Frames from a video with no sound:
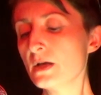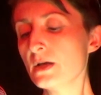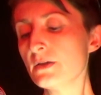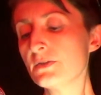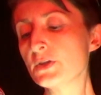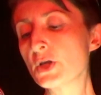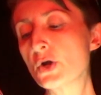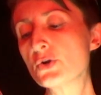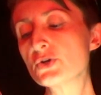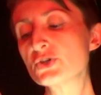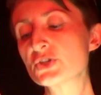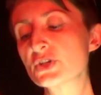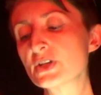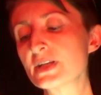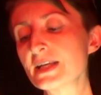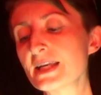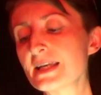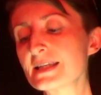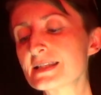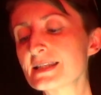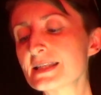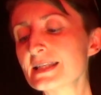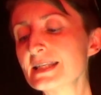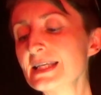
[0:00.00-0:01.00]
The ocean
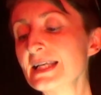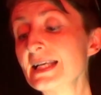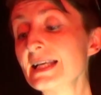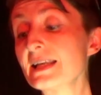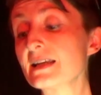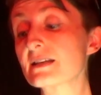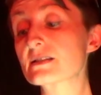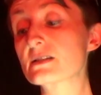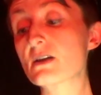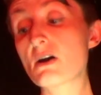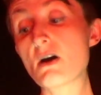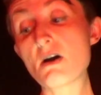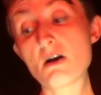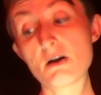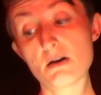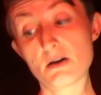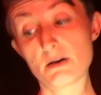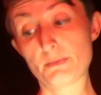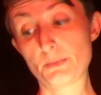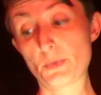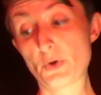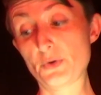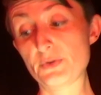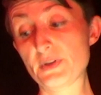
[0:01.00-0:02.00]
isn't nearly as
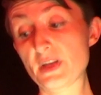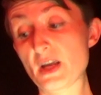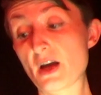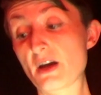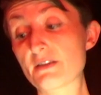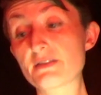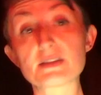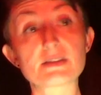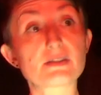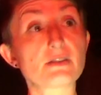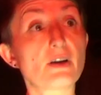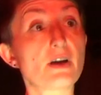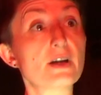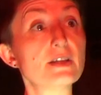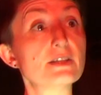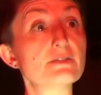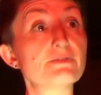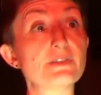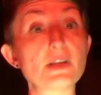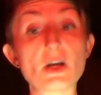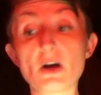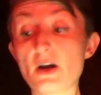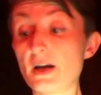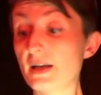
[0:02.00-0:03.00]
calm on the other side
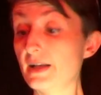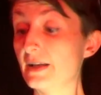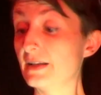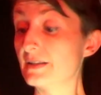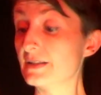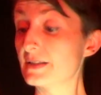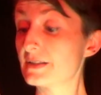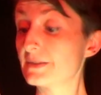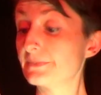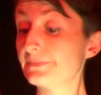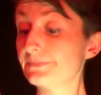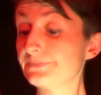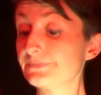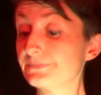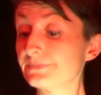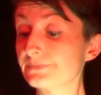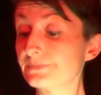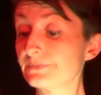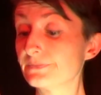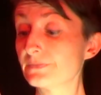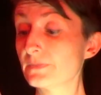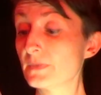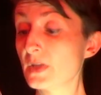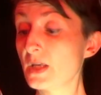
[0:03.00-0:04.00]
of the island.
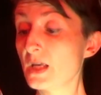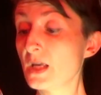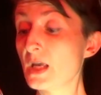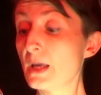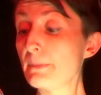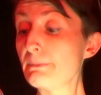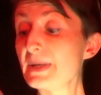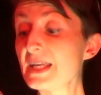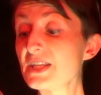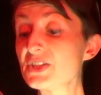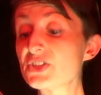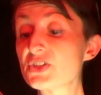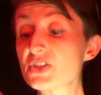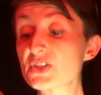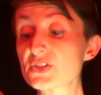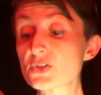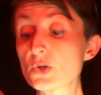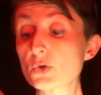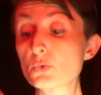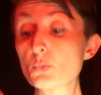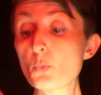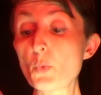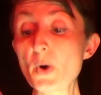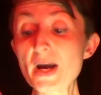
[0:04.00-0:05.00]
Beaches
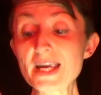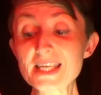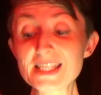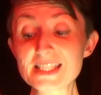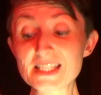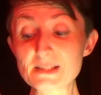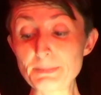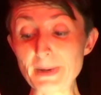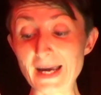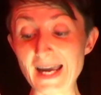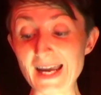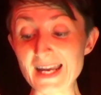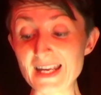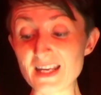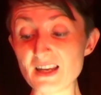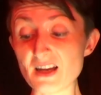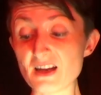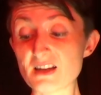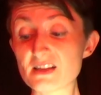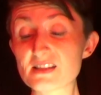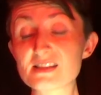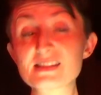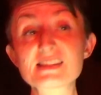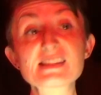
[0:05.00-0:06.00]
on West Bay
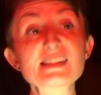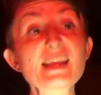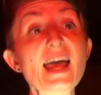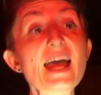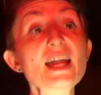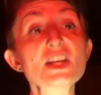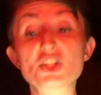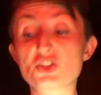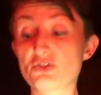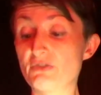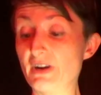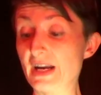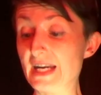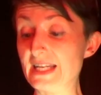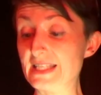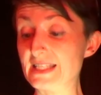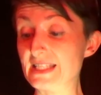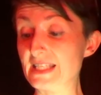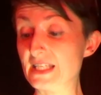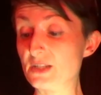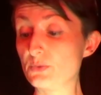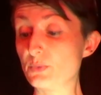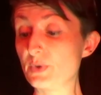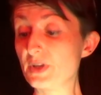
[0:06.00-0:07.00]
are saturated